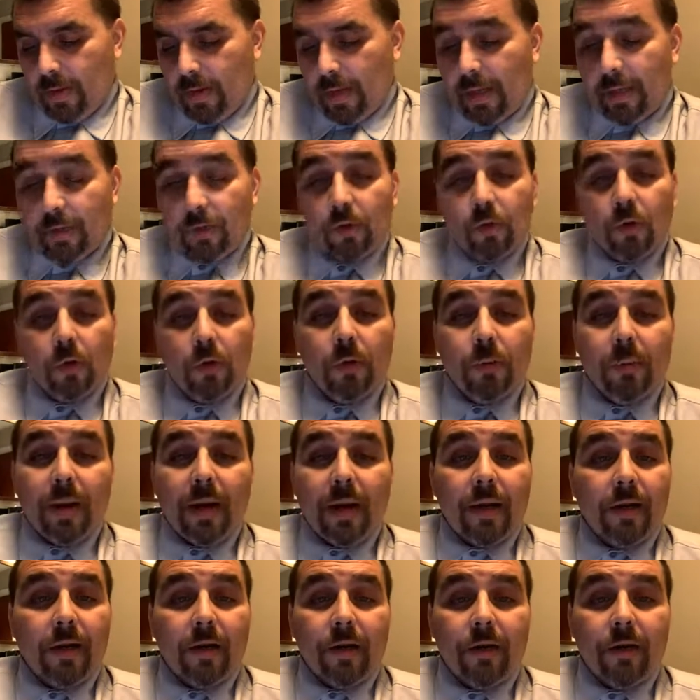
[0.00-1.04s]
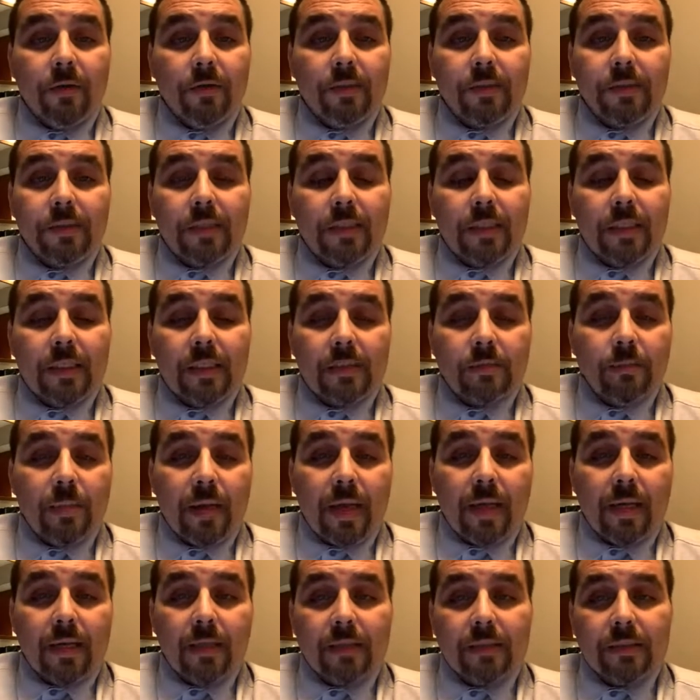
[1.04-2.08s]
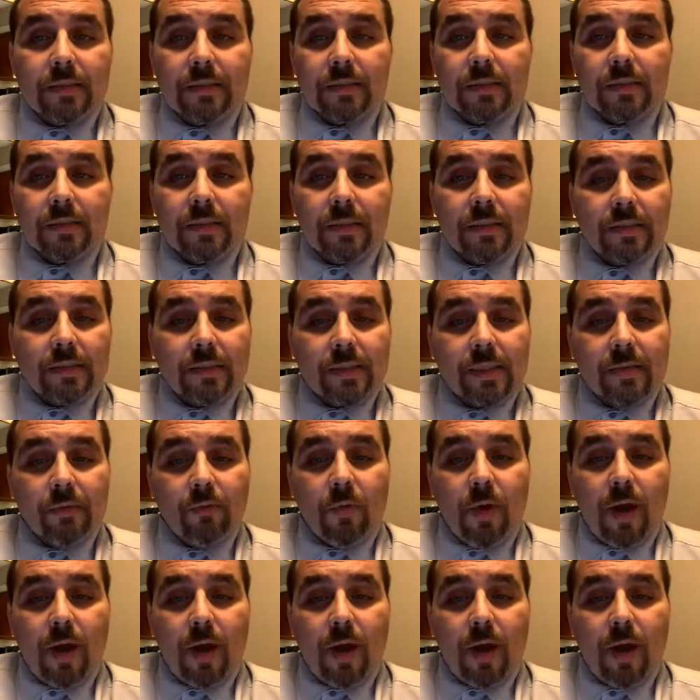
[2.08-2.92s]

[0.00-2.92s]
I do it with my girl, and she gets mad because she says that